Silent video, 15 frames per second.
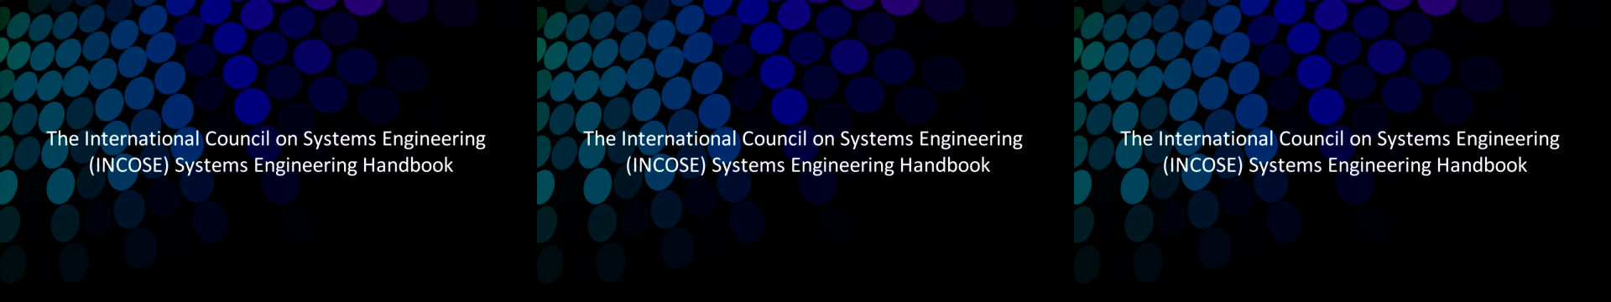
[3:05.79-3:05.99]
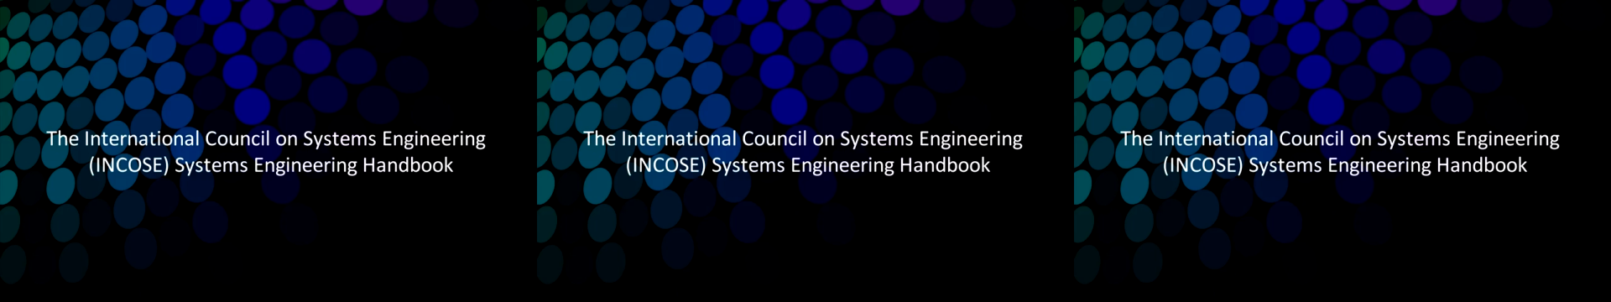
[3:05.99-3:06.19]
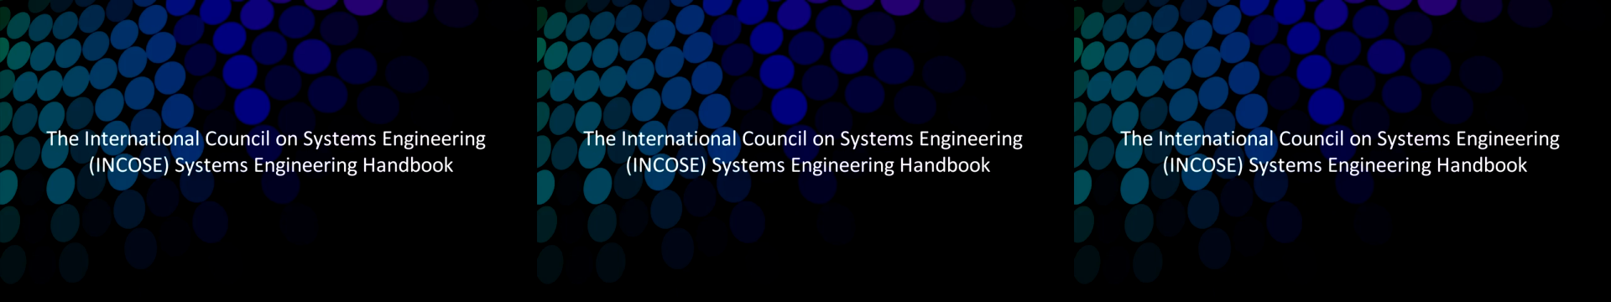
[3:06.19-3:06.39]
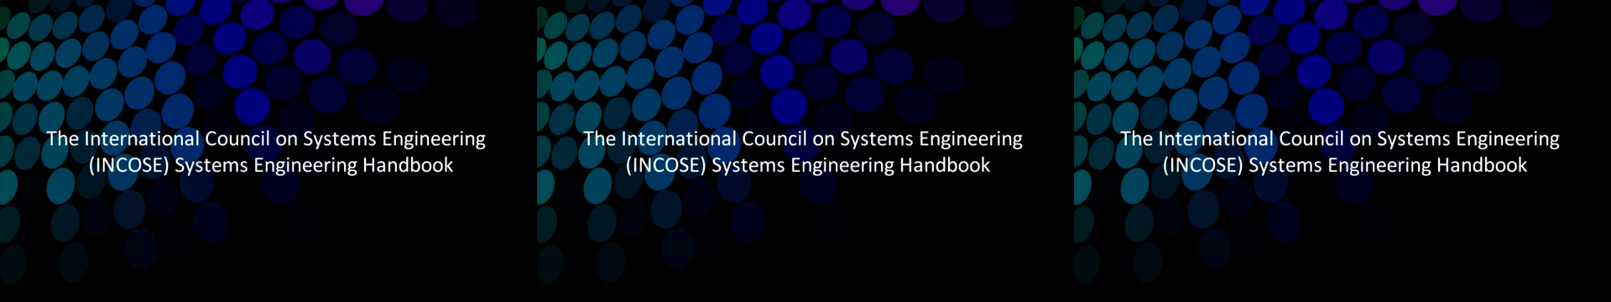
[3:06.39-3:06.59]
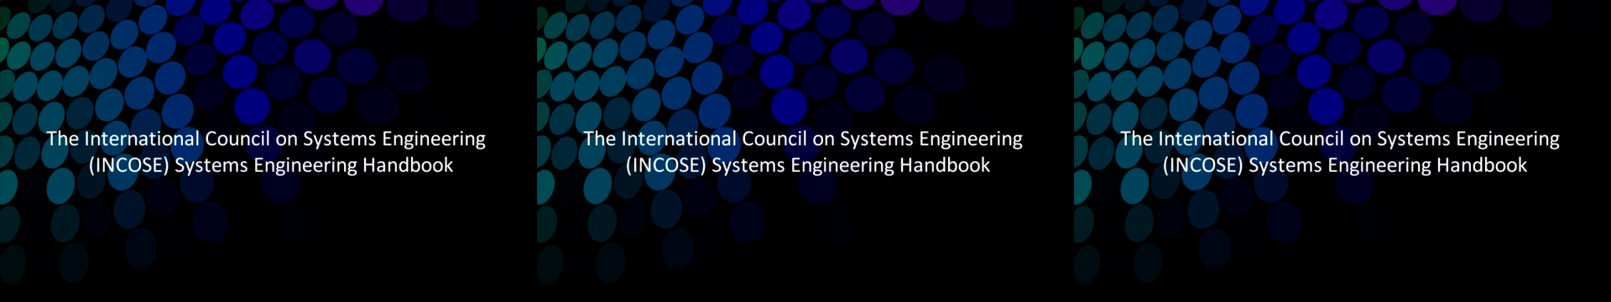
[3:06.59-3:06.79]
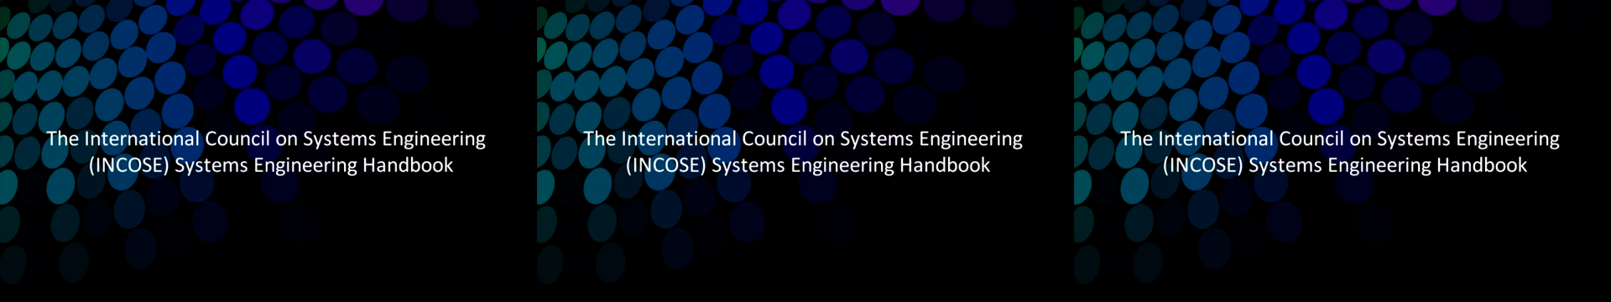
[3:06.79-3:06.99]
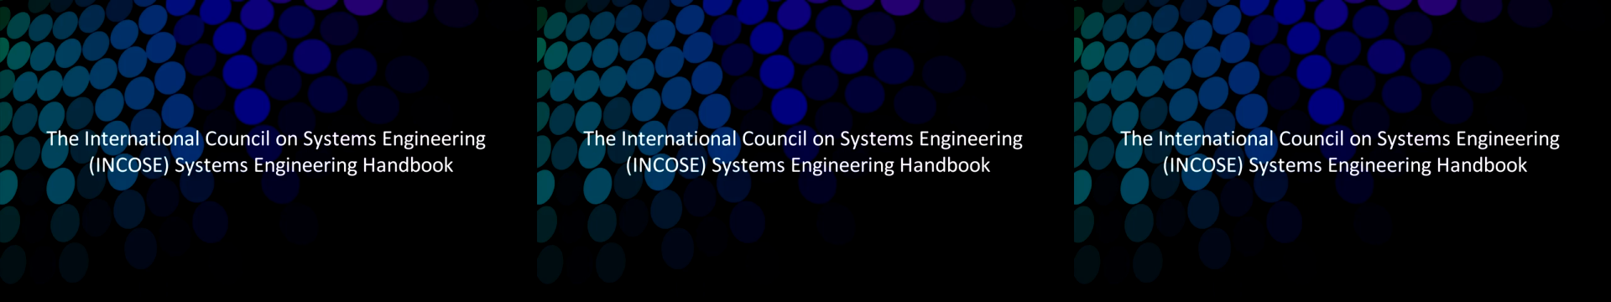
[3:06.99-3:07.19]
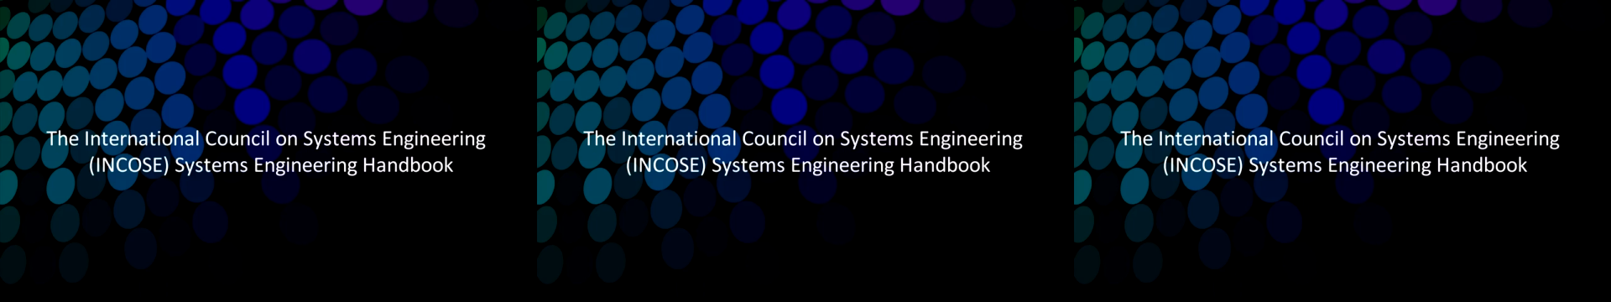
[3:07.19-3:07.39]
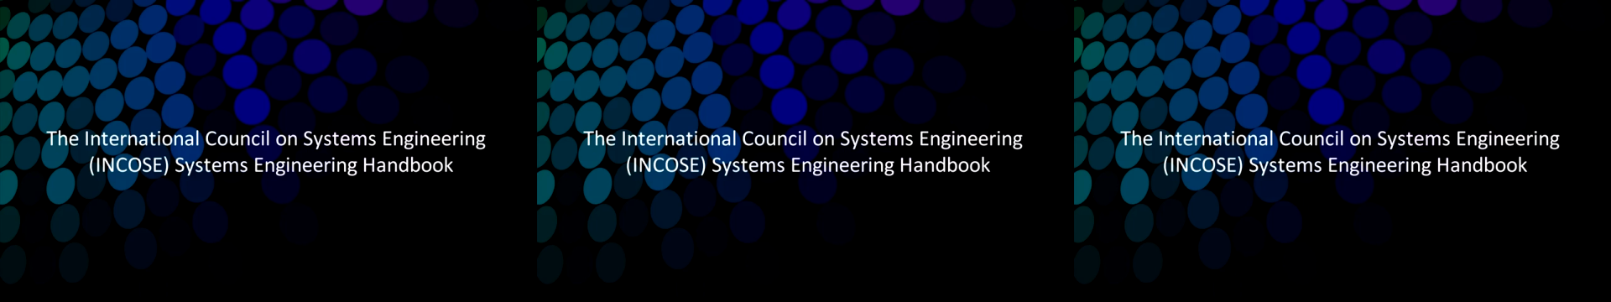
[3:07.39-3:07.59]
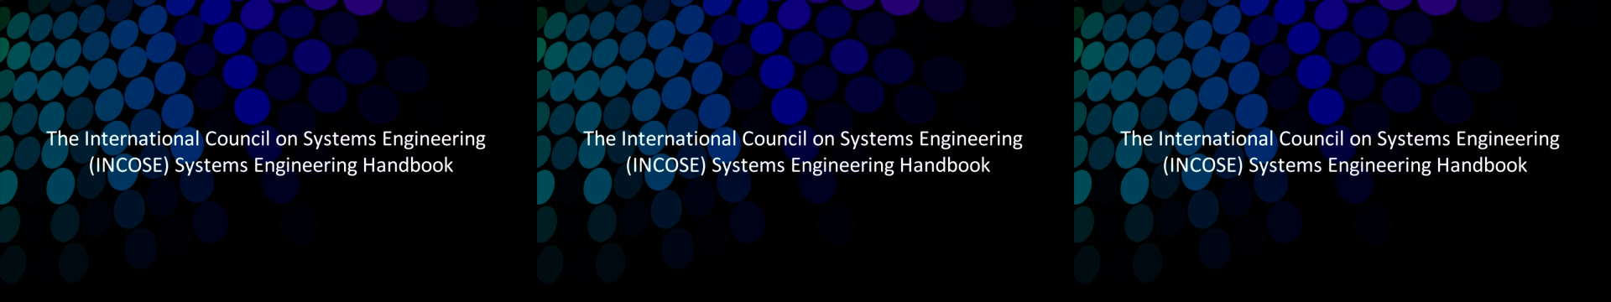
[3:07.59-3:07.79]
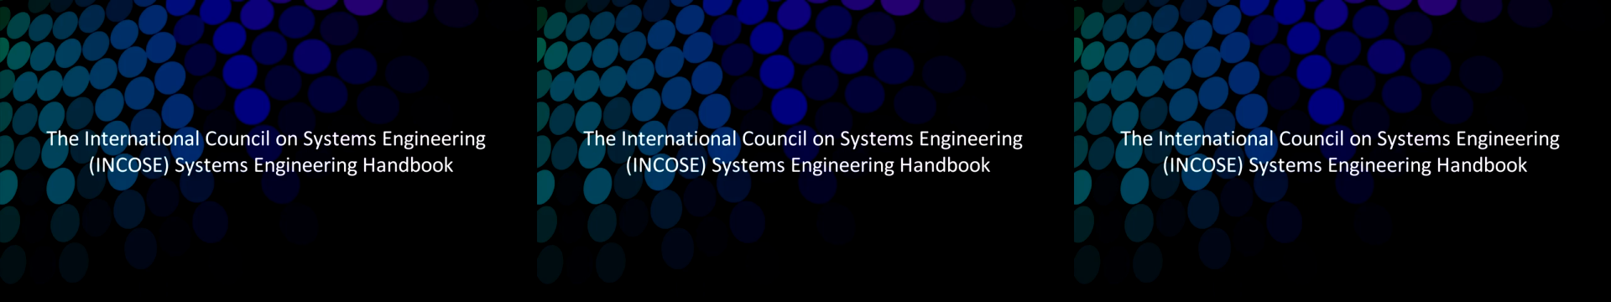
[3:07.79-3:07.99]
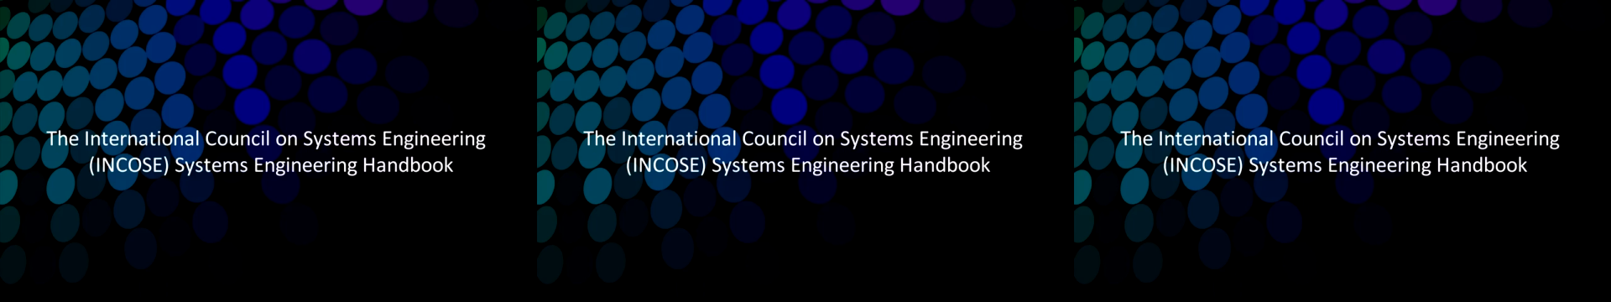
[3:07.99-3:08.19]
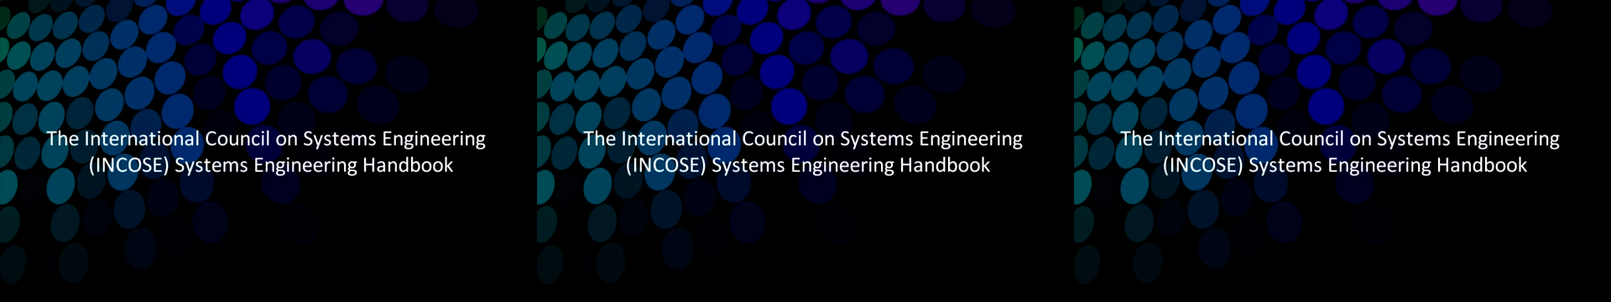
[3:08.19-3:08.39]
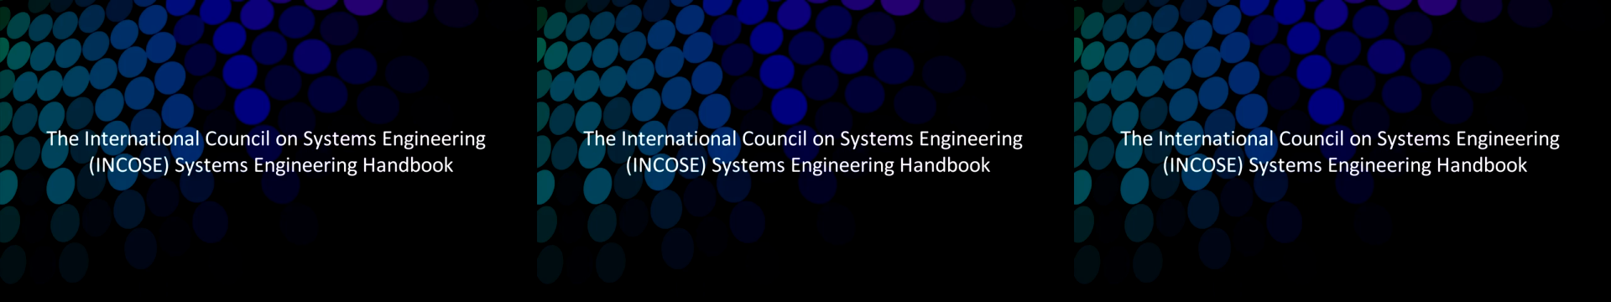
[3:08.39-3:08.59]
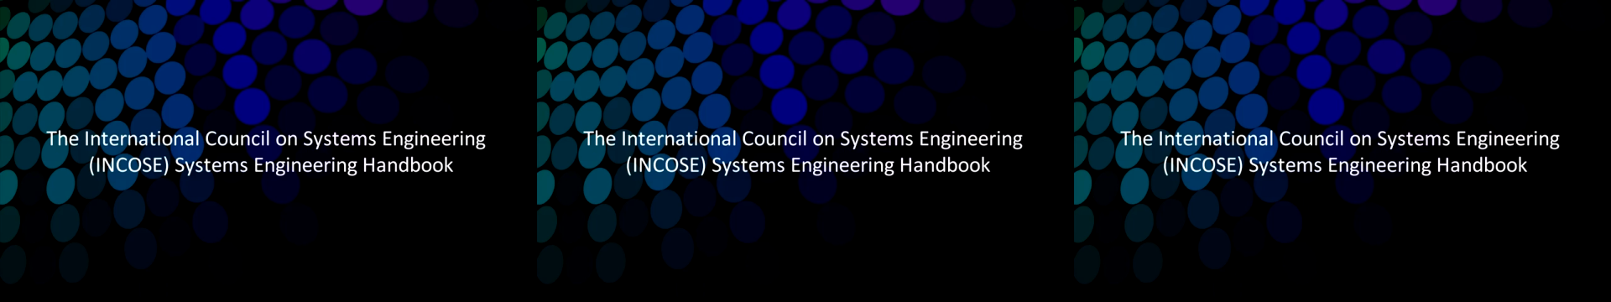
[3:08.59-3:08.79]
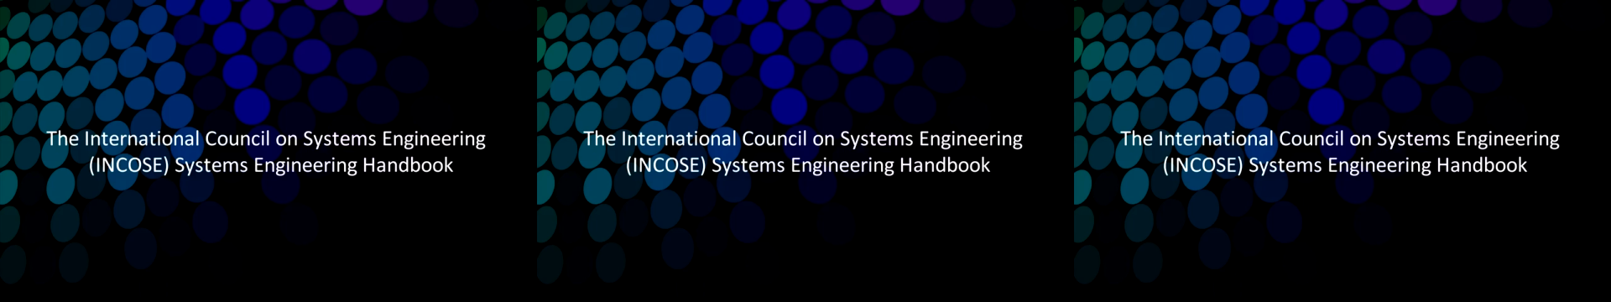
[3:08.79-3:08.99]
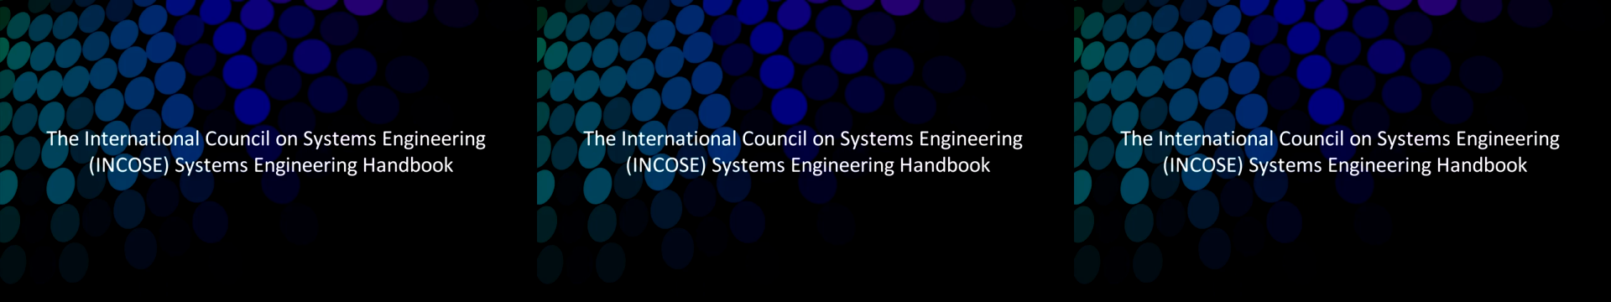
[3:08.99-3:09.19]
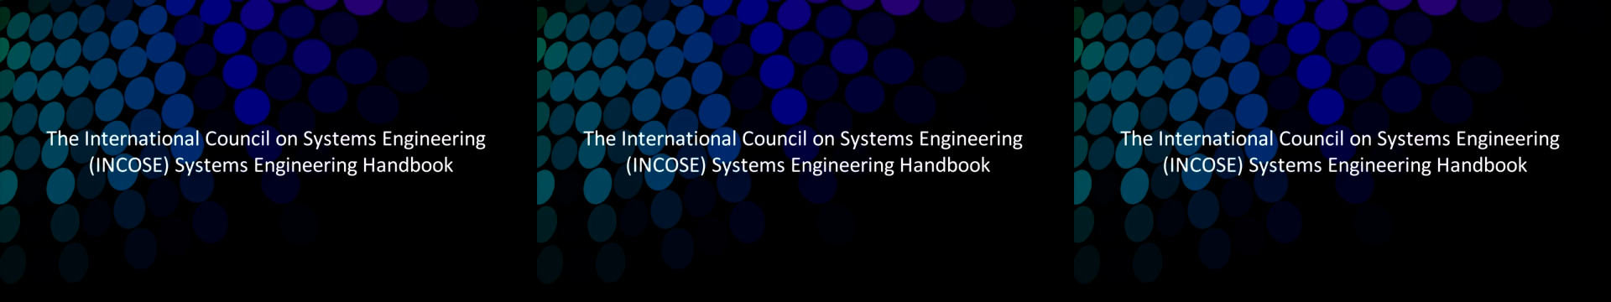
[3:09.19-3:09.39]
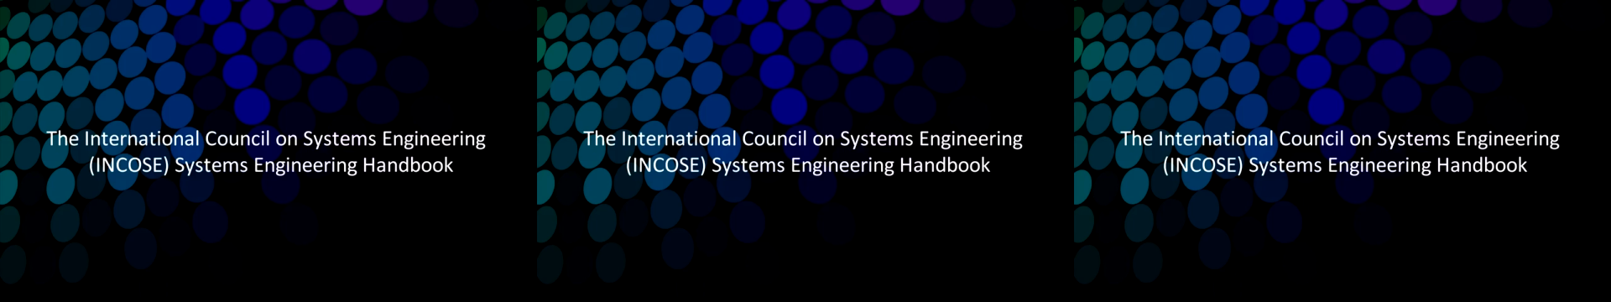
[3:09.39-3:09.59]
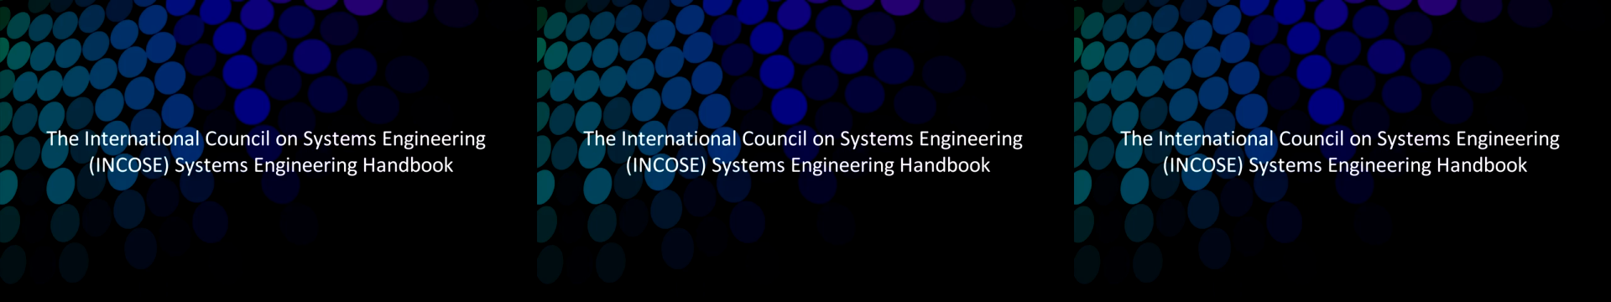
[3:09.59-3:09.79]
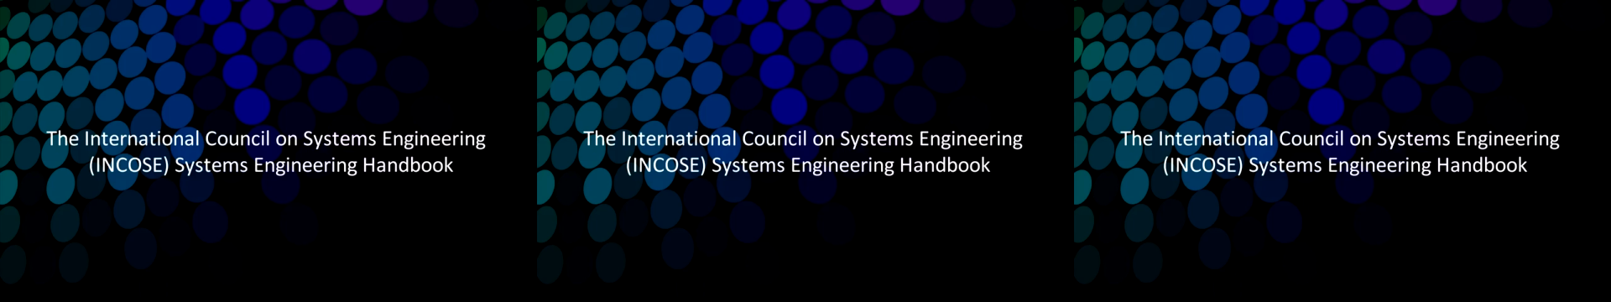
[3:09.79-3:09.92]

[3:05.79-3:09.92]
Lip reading: (no speaker visible)